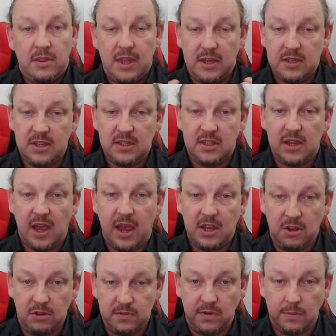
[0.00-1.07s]
This is a
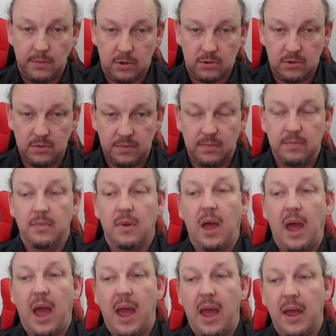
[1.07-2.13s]
useful model
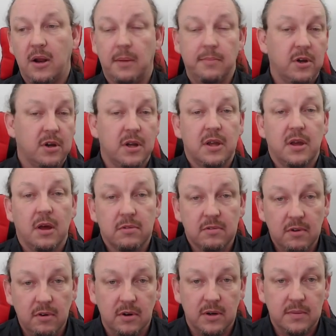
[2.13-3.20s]
and I'm not going to go
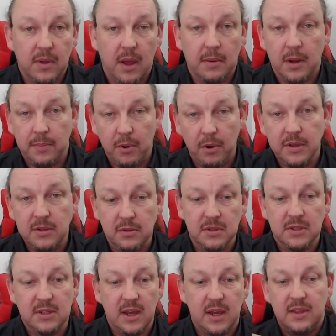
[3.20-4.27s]
through it. I'm going to point to it
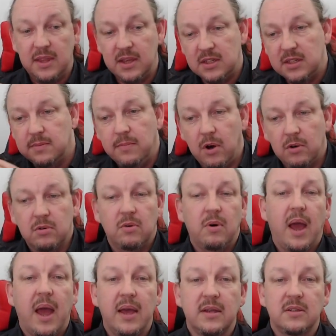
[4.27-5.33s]
and say this model
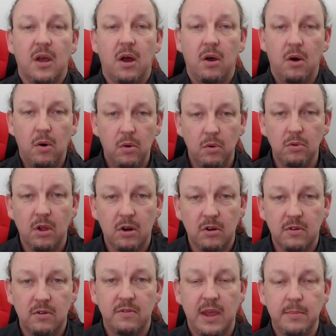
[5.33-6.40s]
has a whole lot
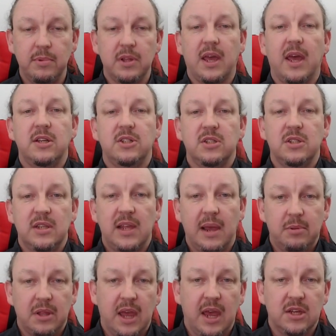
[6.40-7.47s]
of implications and
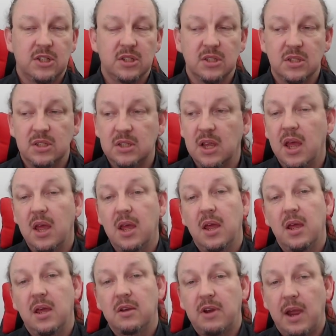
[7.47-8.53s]
applications
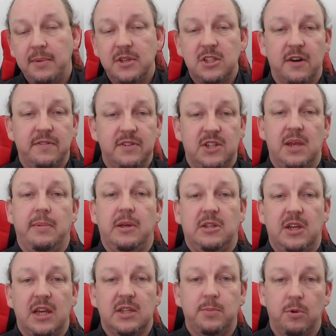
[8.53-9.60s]
grab yourself a CB
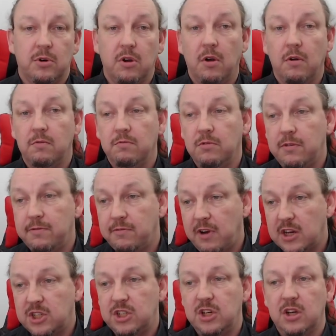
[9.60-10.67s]
textbook,
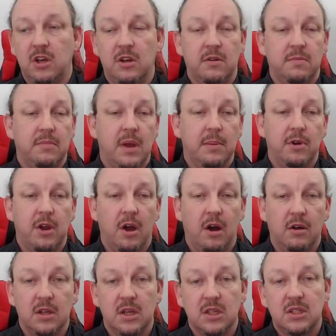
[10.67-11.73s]
refresh your memory
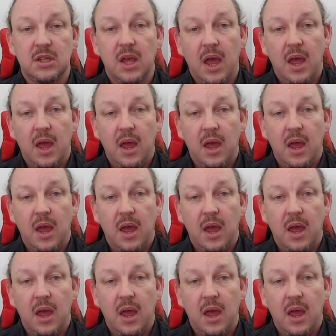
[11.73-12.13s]
on it,